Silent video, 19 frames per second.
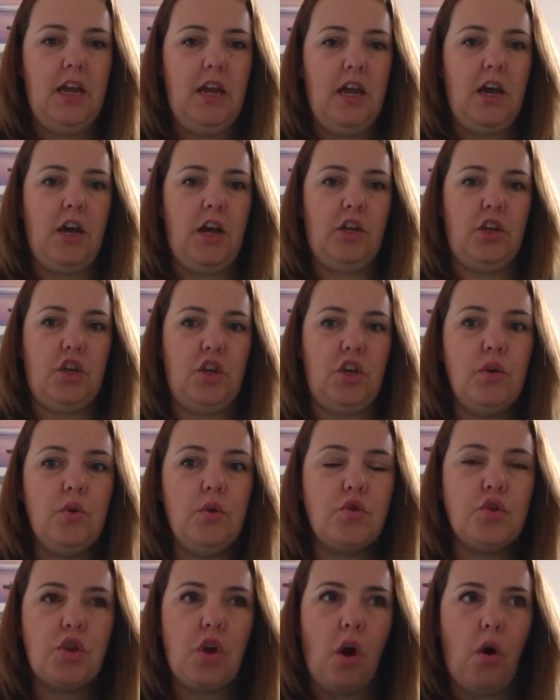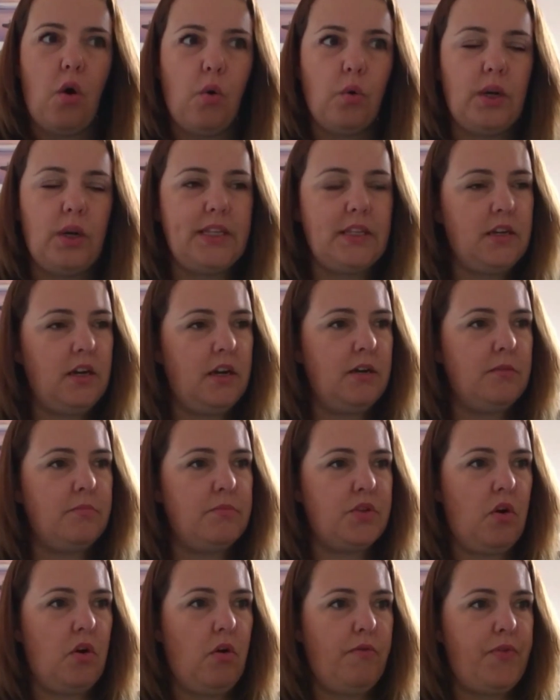a huge goal in terms
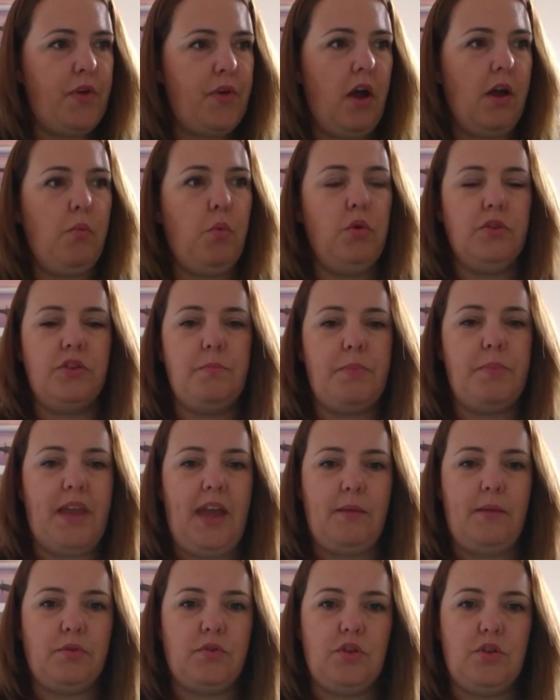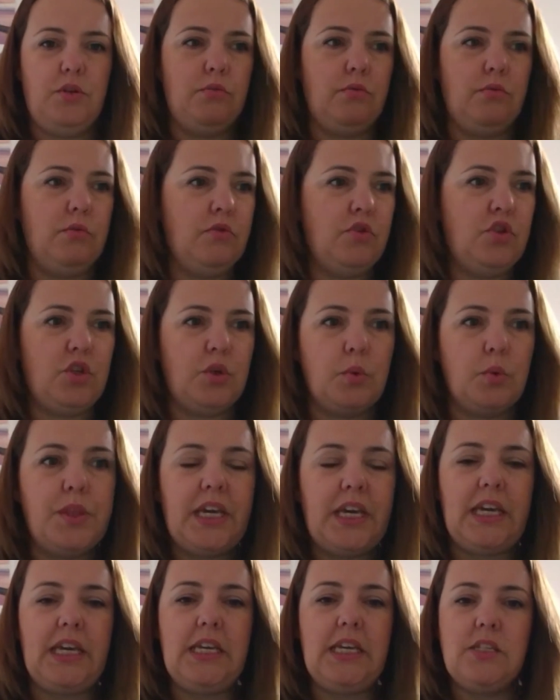of that I want to be able to do
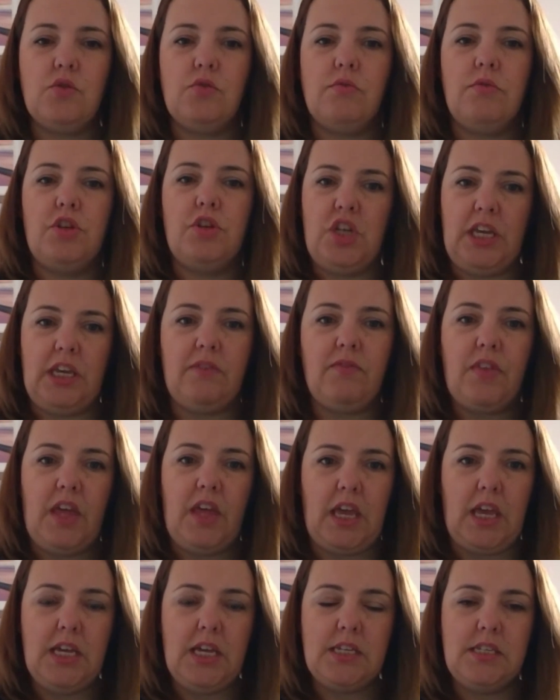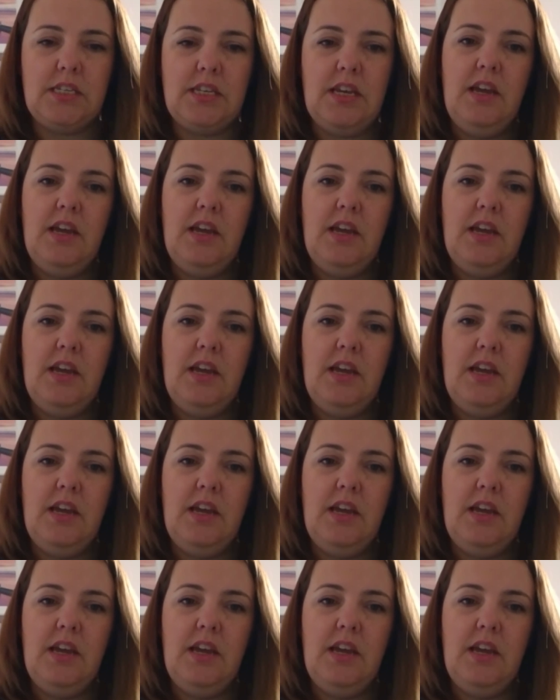this or achieve this.